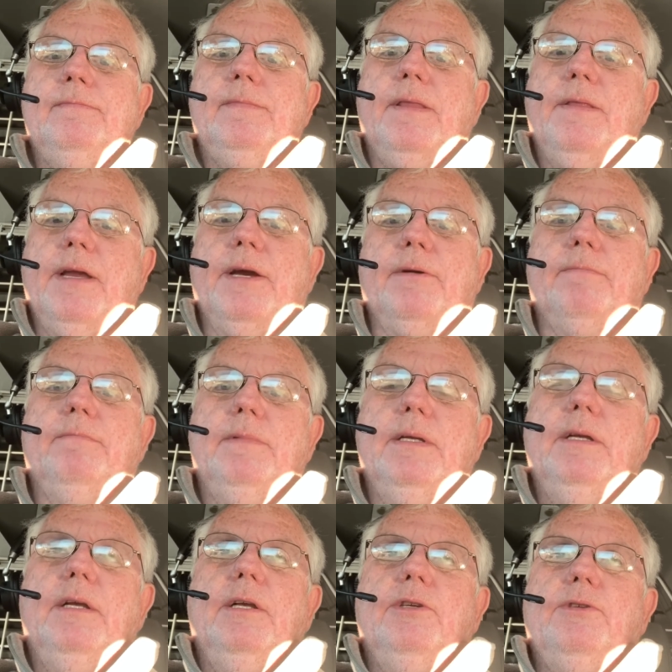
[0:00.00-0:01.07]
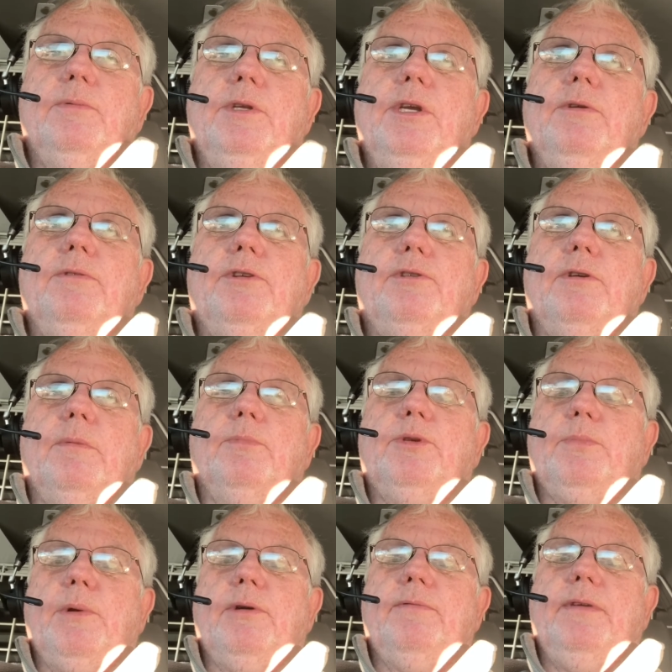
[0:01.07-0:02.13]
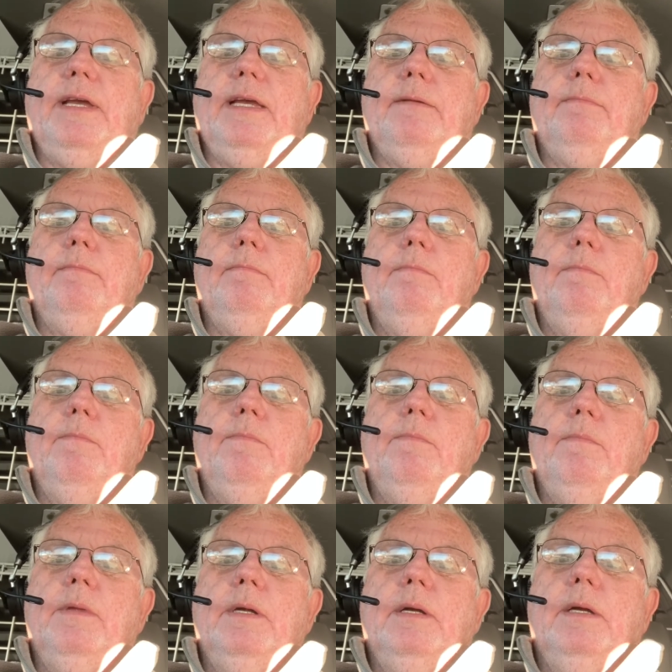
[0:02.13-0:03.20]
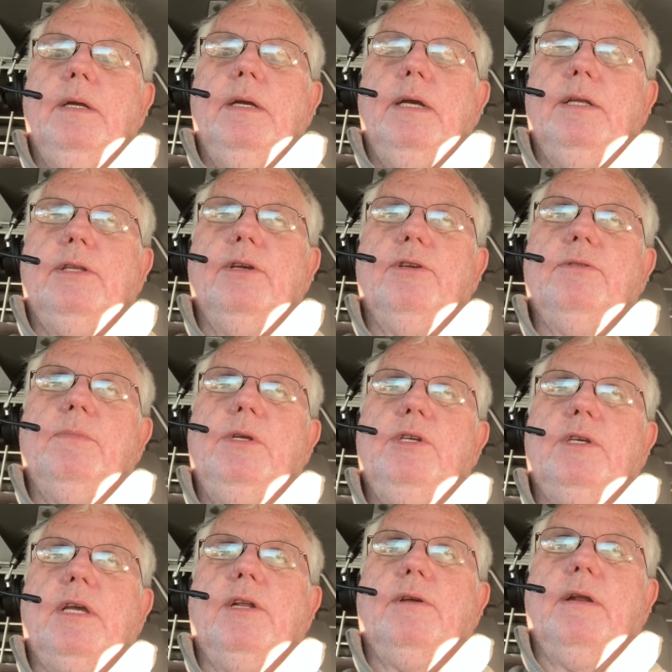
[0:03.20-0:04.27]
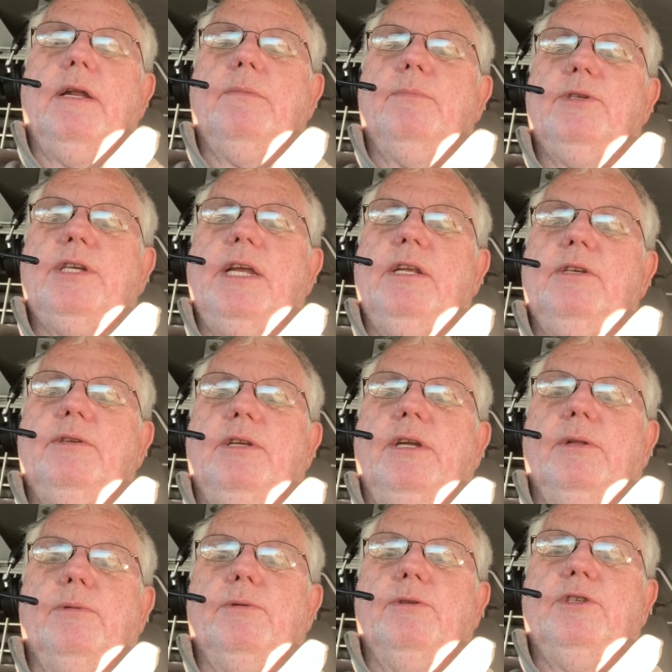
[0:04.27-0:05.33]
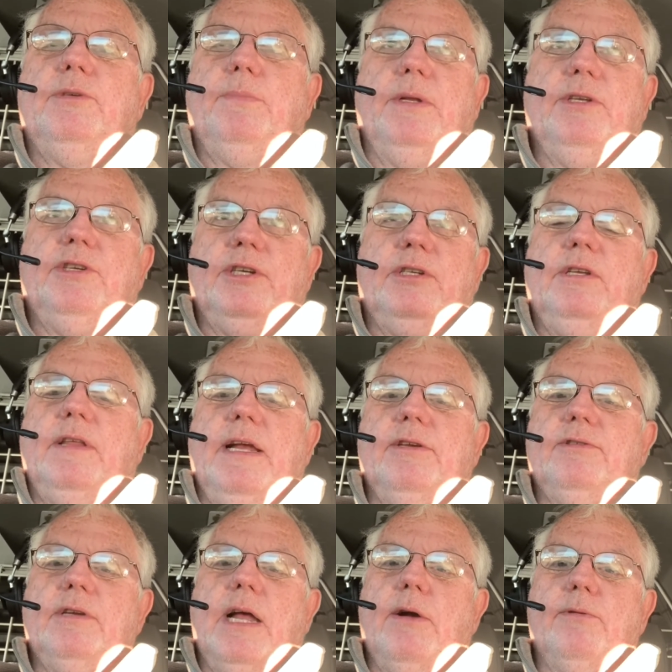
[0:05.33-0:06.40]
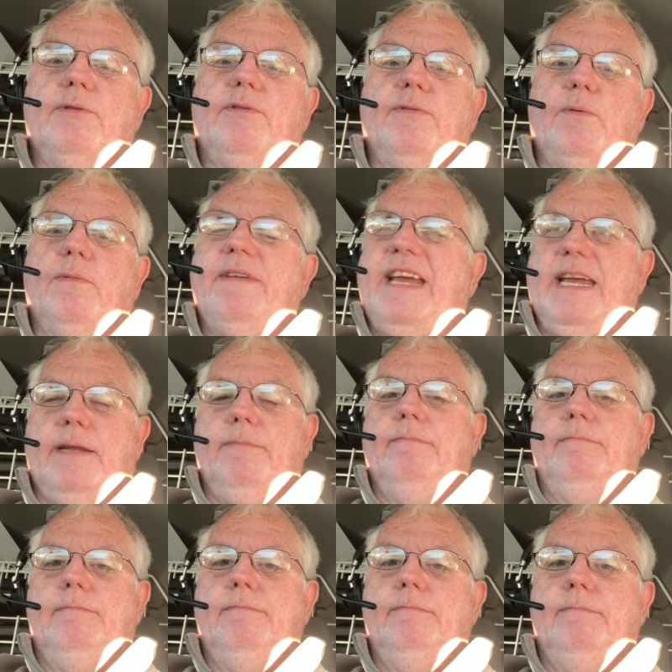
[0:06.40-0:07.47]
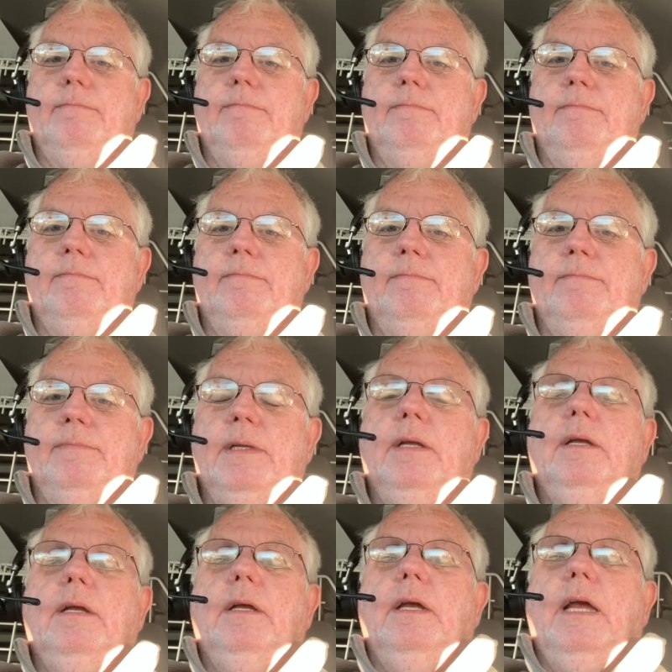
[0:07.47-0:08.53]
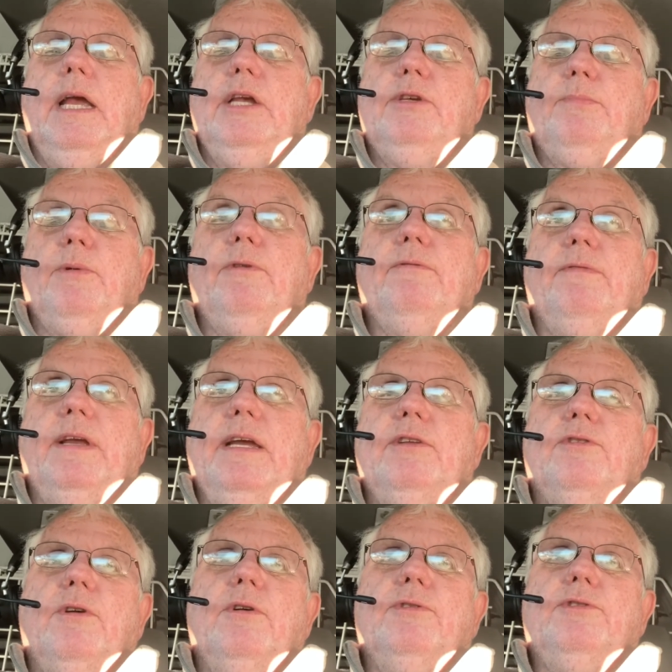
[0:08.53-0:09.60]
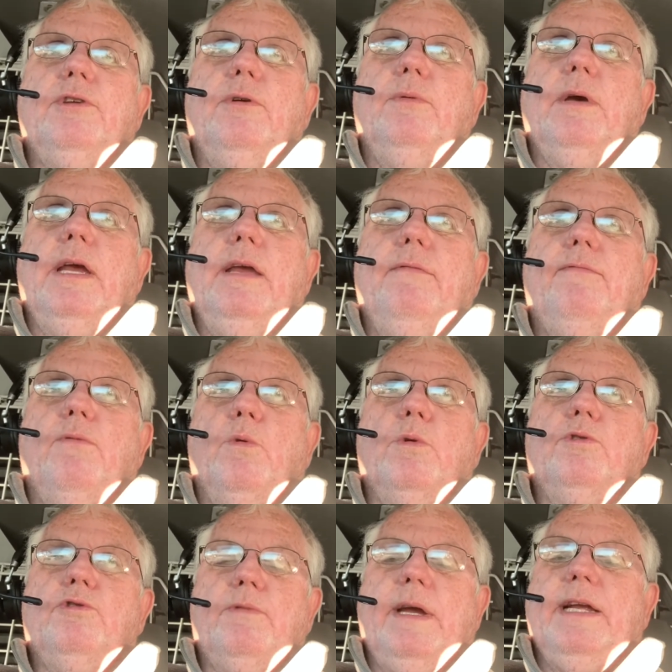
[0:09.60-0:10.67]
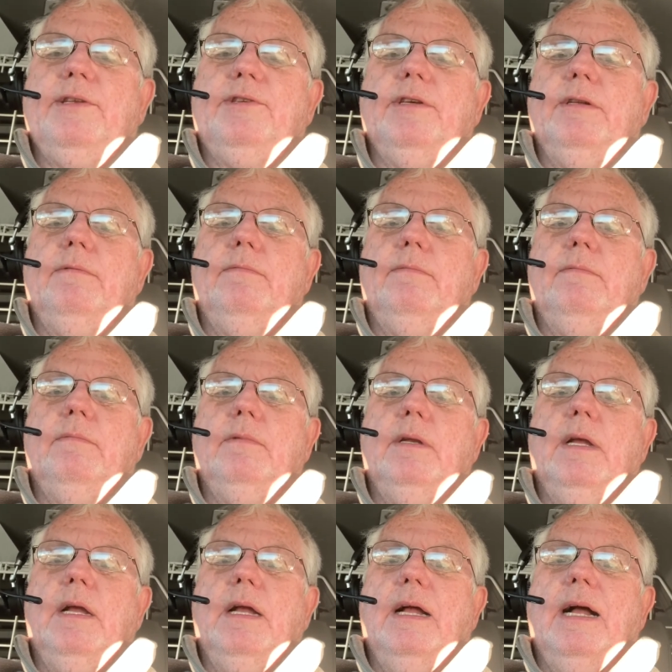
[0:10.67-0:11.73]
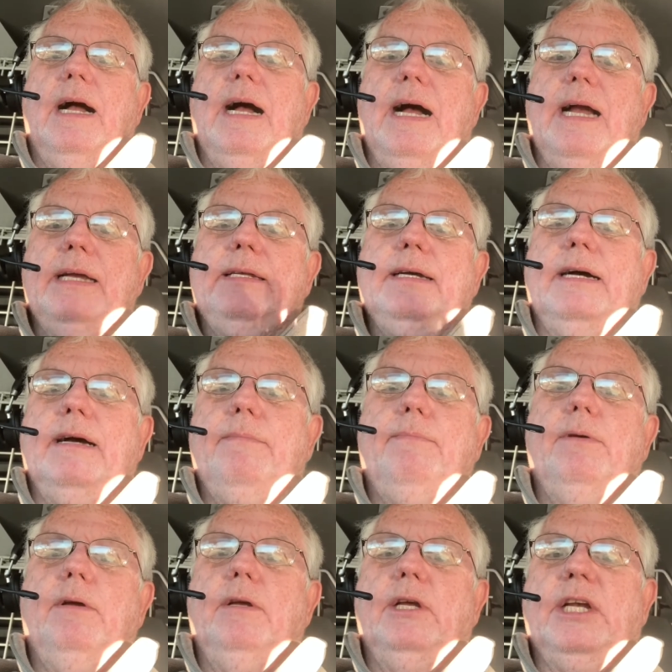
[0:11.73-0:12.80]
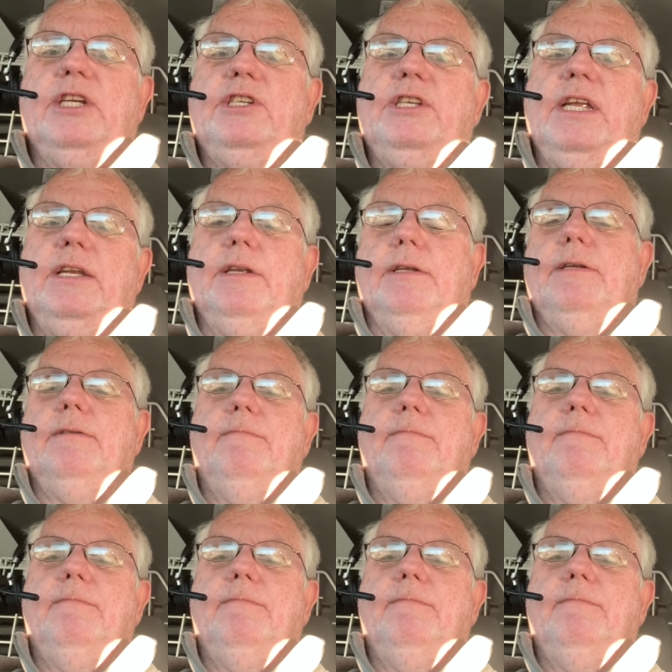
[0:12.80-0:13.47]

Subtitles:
There. So when you hear the term sprinter van, it doesn't mean you got to go down to a Mercedes dealer and spend $60,000 for a van. A sprinter van is also a Ford Transit high top extended,